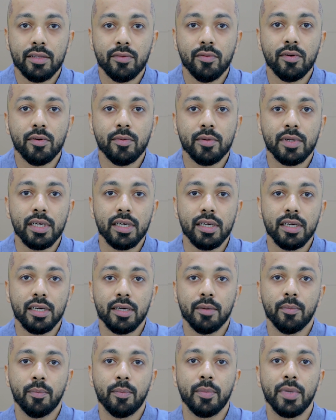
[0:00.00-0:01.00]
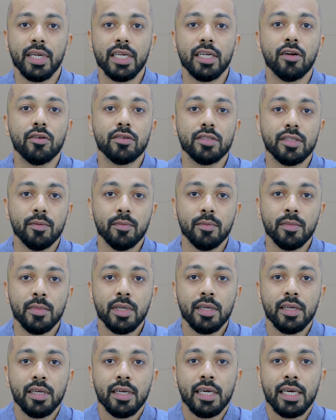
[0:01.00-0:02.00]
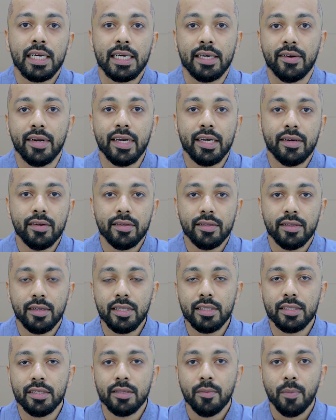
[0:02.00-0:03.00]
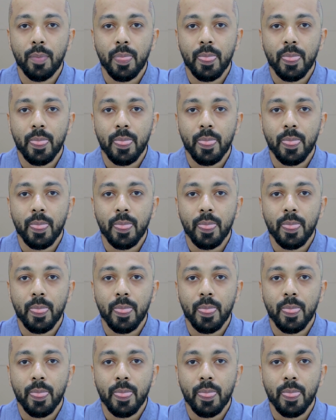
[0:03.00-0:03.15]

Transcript: this will bring out some great results.